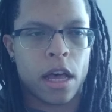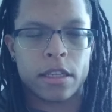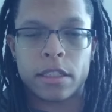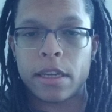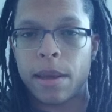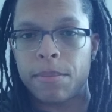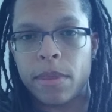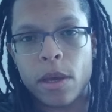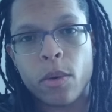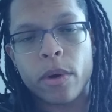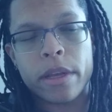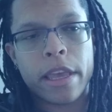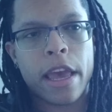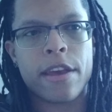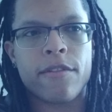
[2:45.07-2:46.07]
Same thing
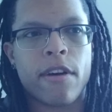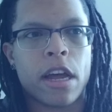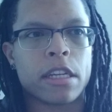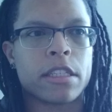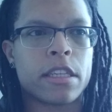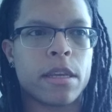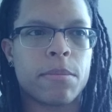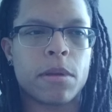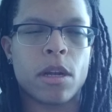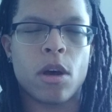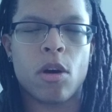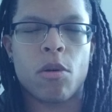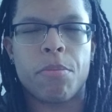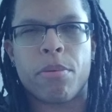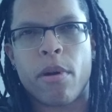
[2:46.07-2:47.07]
with Kayvon
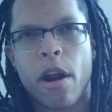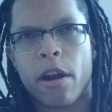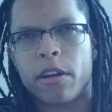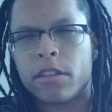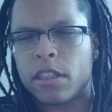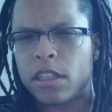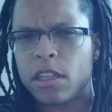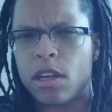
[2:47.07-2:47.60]
Thibodeaux prior to,